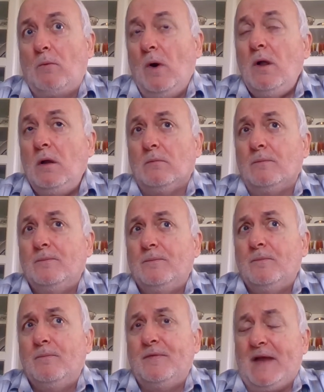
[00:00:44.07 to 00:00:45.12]
Well,
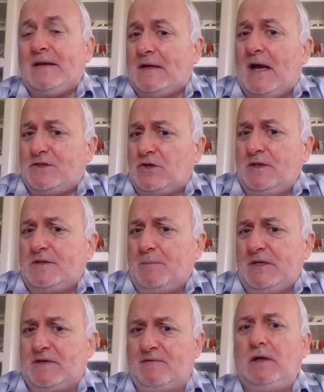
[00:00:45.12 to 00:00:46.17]
that actually is a
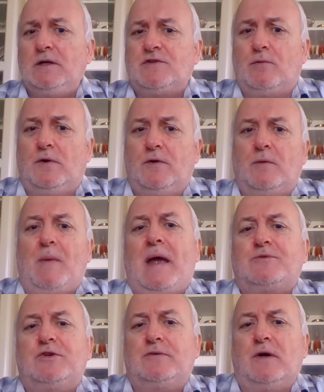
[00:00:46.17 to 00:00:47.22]
piece of English for you that
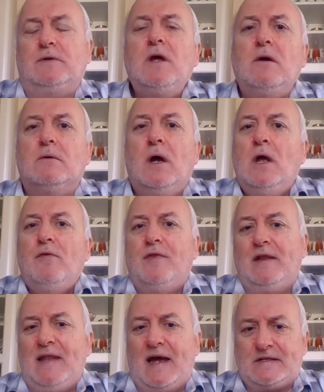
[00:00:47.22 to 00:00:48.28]
perhaps you don't know.
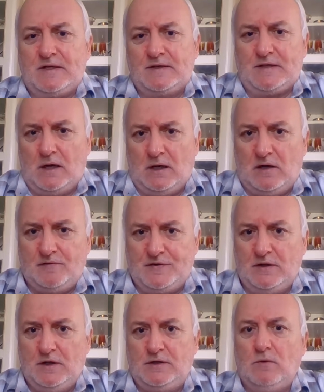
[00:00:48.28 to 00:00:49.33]
The letters
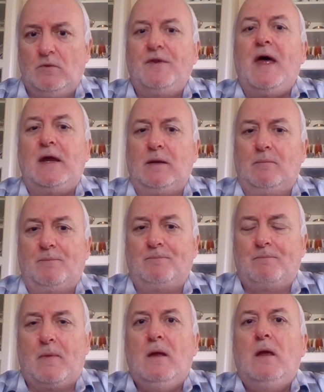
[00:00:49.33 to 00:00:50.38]
after your name.
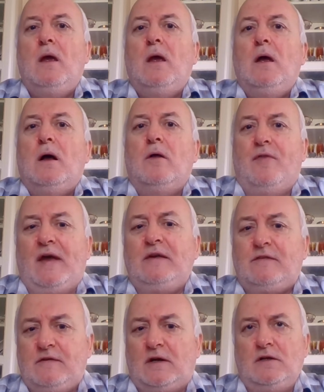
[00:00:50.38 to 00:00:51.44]
They
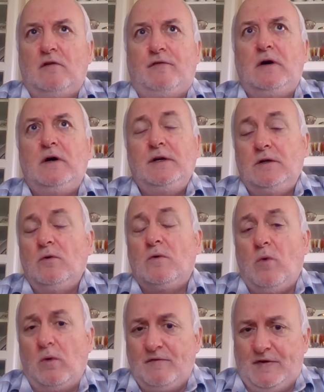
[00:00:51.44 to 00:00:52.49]
signify your
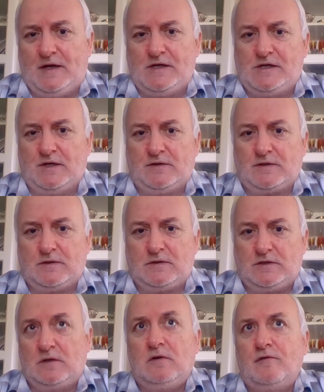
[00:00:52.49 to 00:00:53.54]
qualifications.
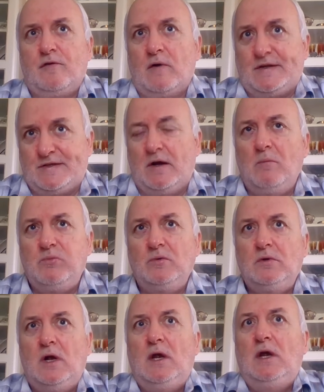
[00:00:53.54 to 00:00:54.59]
So, for
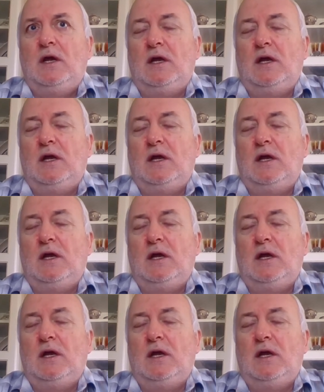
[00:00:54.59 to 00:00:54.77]
example,